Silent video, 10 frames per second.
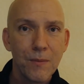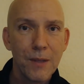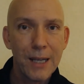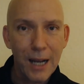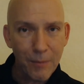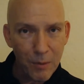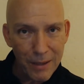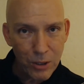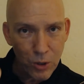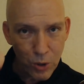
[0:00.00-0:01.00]
And I'm the
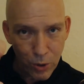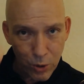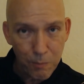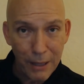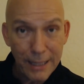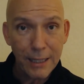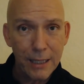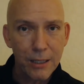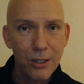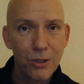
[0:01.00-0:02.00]
messenger who's planting
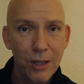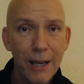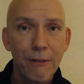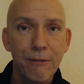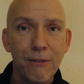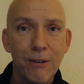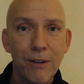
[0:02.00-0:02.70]
it in your life.